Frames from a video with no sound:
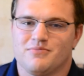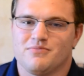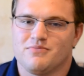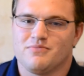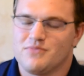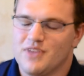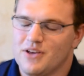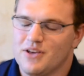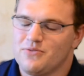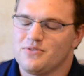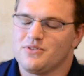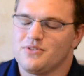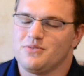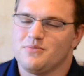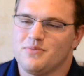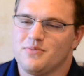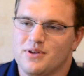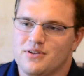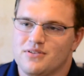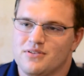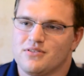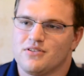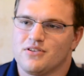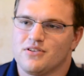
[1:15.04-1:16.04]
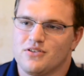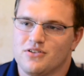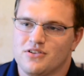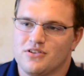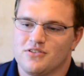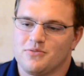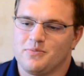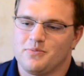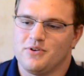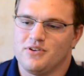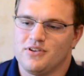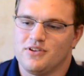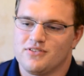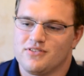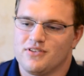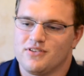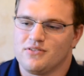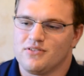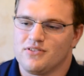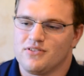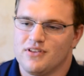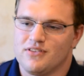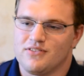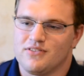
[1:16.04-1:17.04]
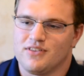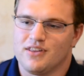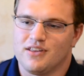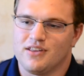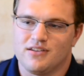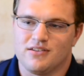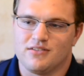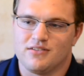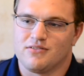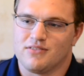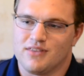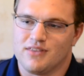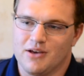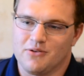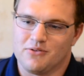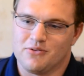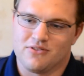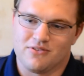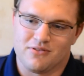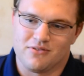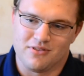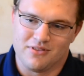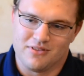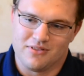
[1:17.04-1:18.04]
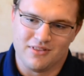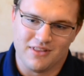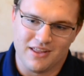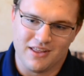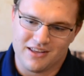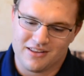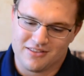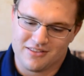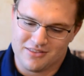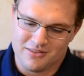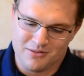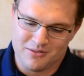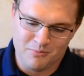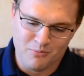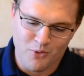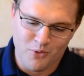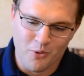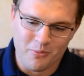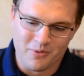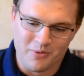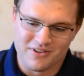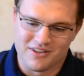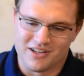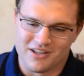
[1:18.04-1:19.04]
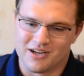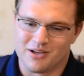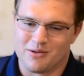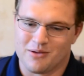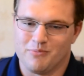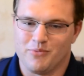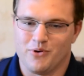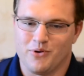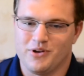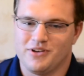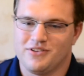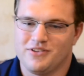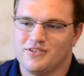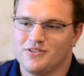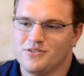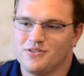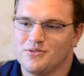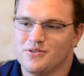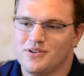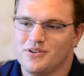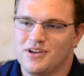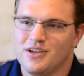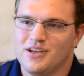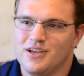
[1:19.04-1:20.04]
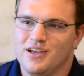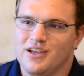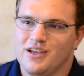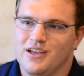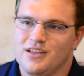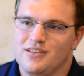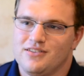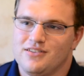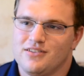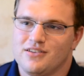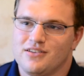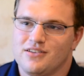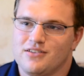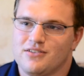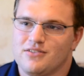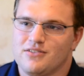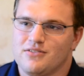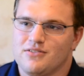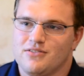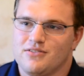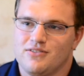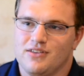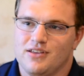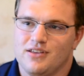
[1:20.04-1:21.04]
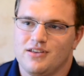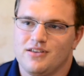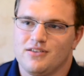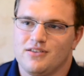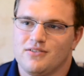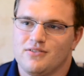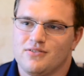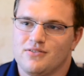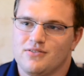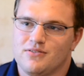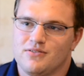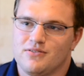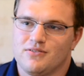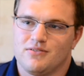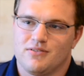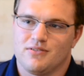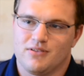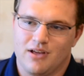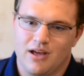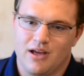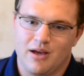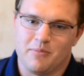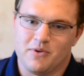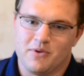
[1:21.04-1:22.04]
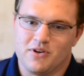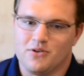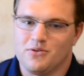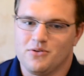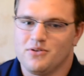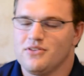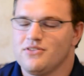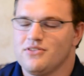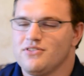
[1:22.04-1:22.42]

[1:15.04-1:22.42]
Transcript: definitely been a good experience since then, and that was like the moment that I can point to say, I'm going to go to the